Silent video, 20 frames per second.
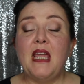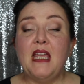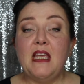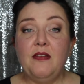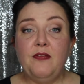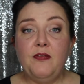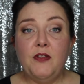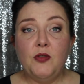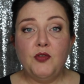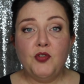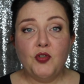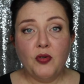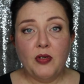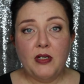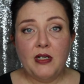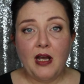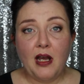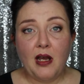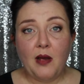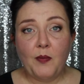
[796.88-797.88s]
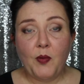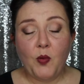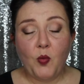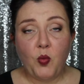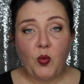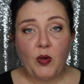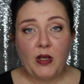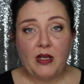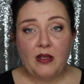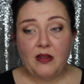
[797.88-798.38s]
if you join up
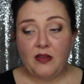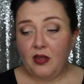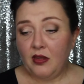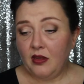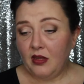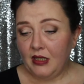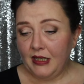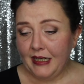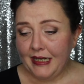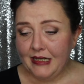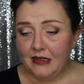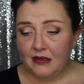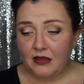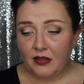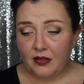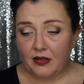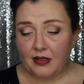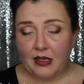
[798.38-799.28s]
with the link